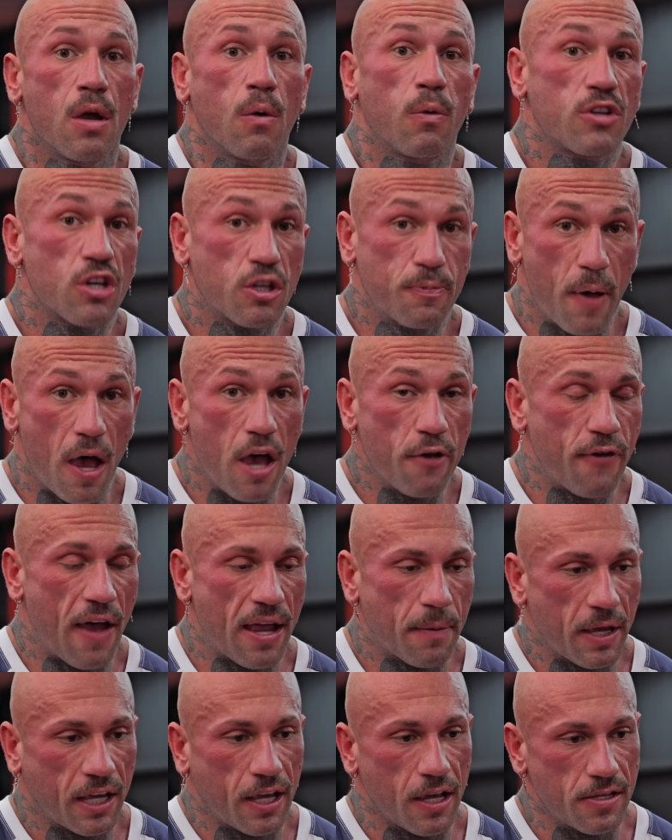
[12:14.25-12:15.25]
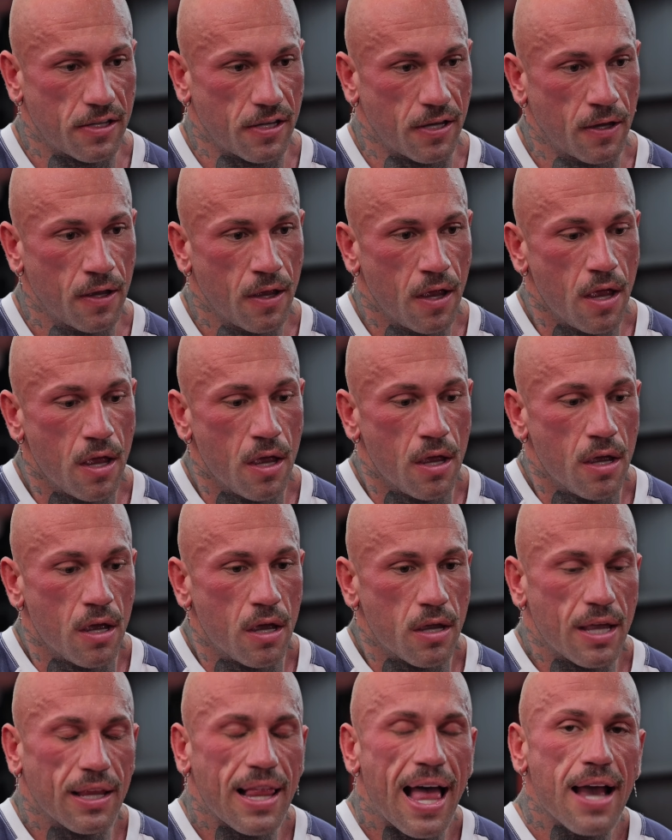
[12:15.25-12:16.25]
which is perfect because
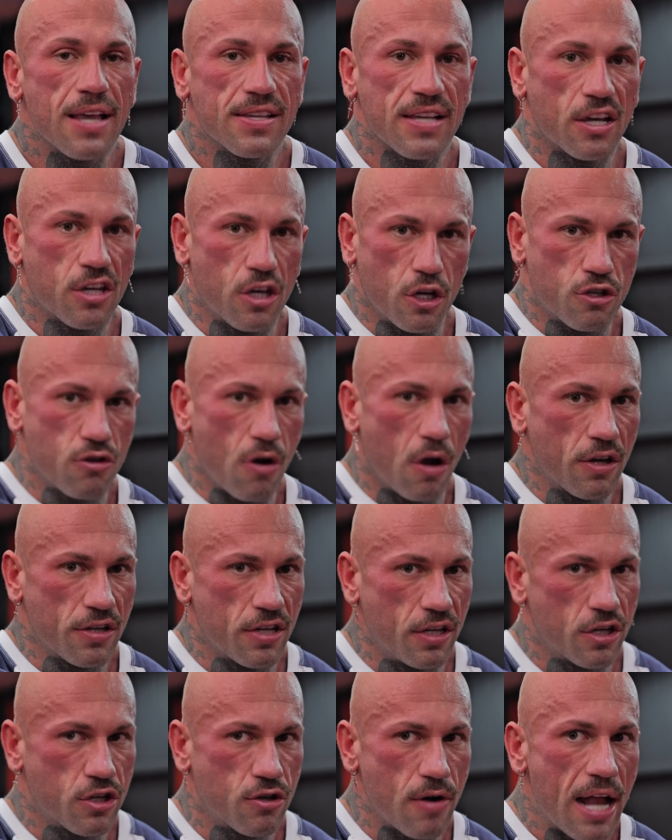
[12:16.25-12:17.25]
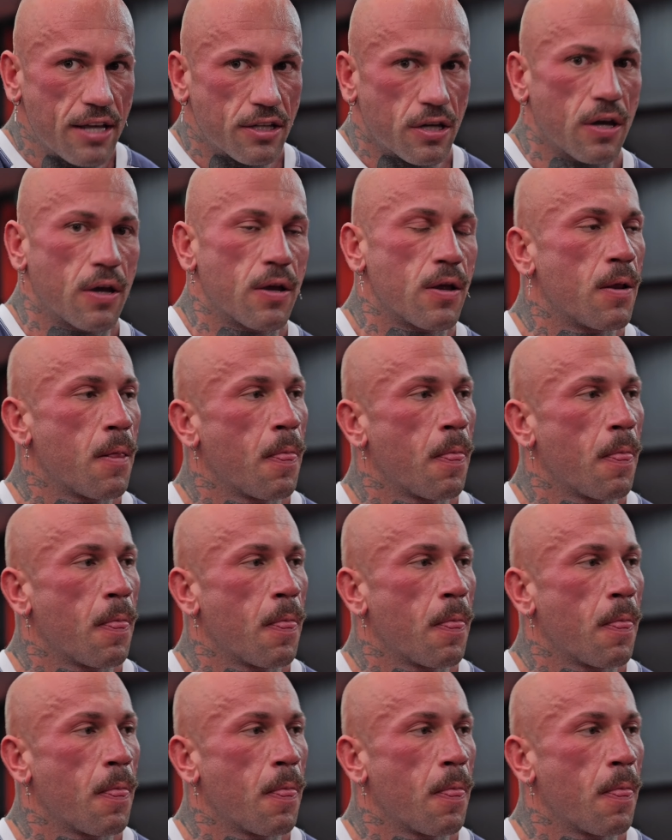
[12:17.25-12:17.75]
your lat is actually strongest in the stretch.